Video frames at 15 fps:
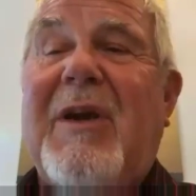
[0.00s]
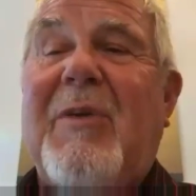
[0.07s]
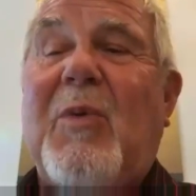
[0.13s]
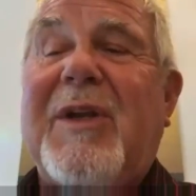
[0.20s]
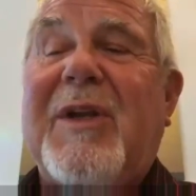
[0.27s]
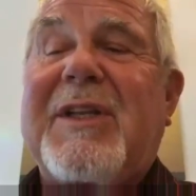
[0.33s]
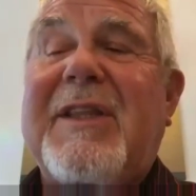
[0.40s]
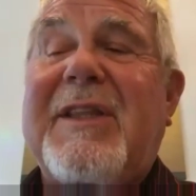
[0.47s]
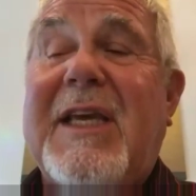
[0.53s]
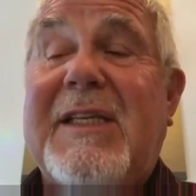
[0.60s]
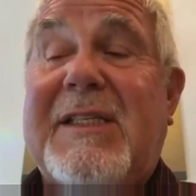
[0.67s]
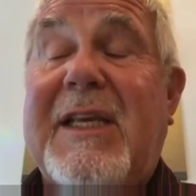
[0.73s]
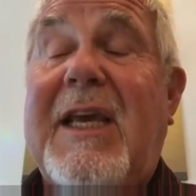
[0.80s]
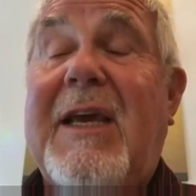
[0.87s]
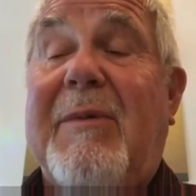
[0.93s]
what did they
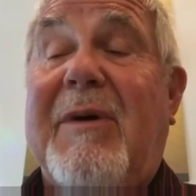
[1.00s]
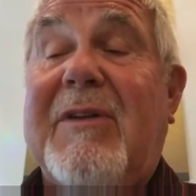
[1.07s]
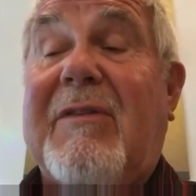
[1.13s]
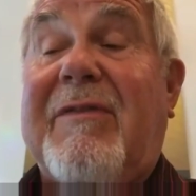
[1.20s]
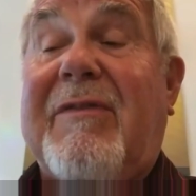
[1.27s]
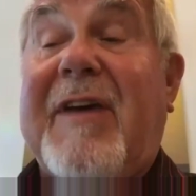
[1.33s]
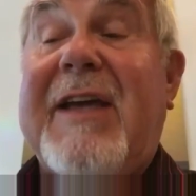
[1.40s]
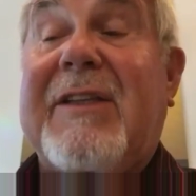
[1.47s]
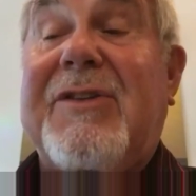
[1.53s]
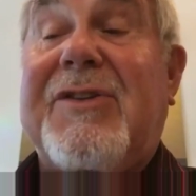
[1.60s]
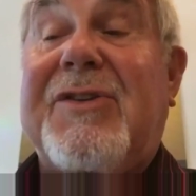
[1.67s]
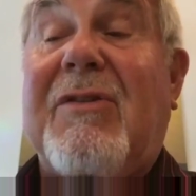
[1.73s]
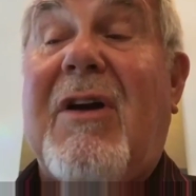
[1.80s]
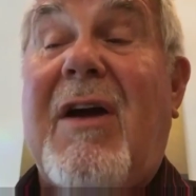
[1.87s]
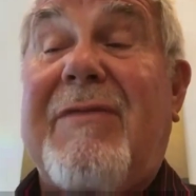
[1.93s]
say about the fact that
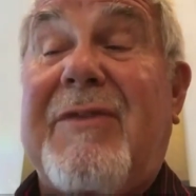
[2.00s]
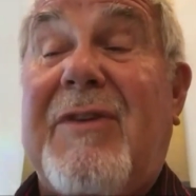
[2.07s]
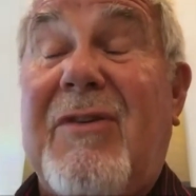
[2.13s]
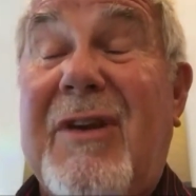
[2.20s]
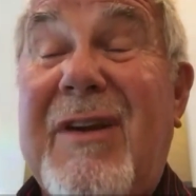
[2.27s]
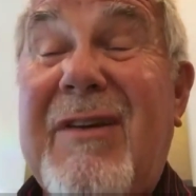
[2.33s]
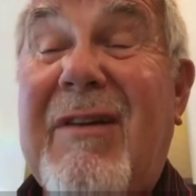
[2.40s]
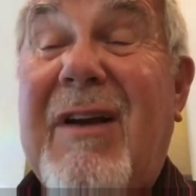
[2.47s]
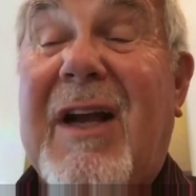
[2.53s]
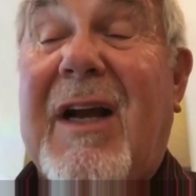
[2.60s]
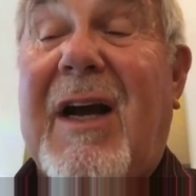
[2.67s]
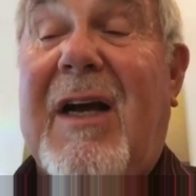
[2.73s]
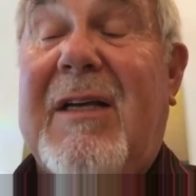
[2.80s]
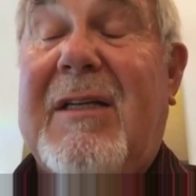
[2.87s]
you're off your Lyrica?